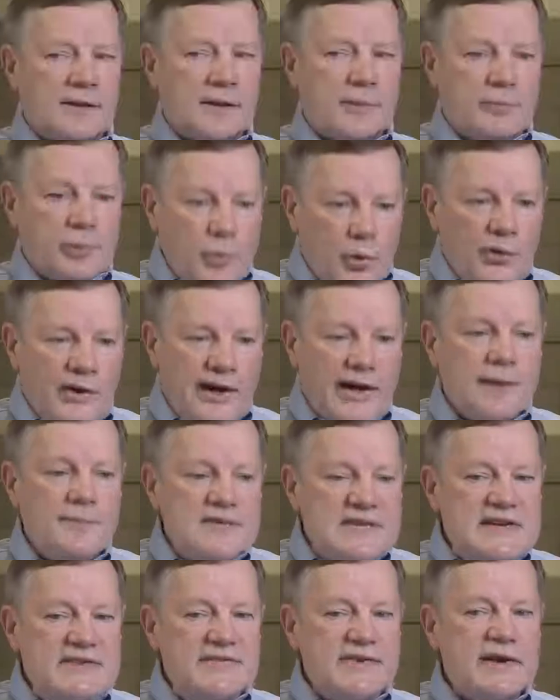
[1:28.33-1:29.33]
The ProCam
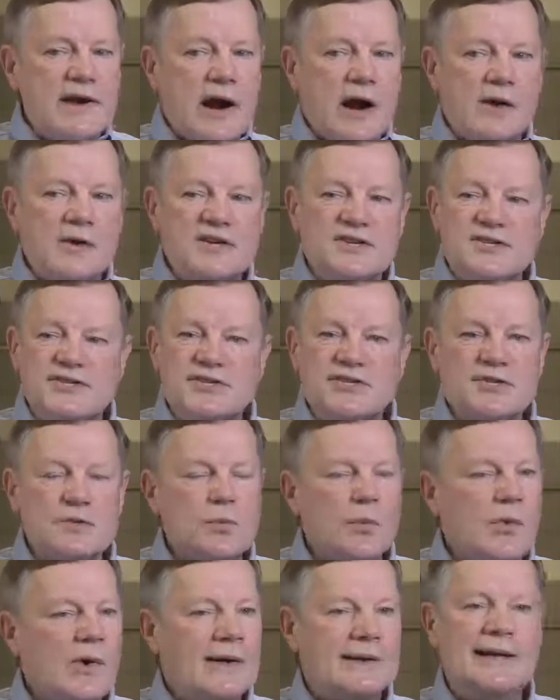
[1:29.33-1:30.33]
DVR is just
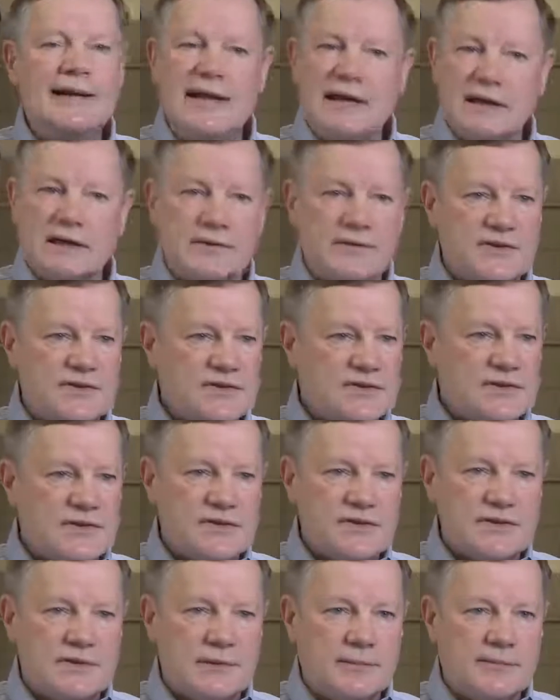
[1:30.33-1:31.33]
one heck of a
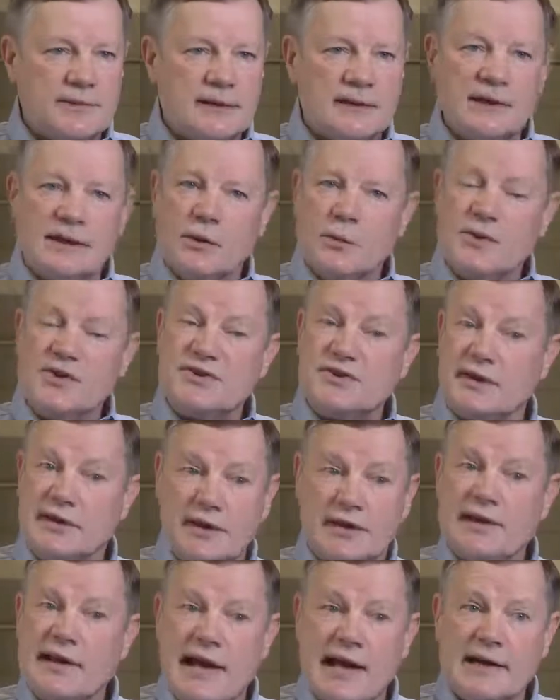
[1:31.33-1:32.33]
system. We sell
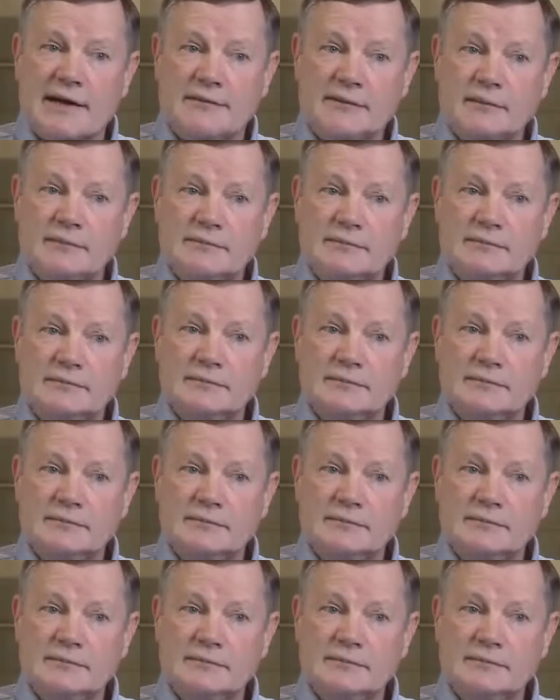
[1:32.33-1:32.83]
a lot of them,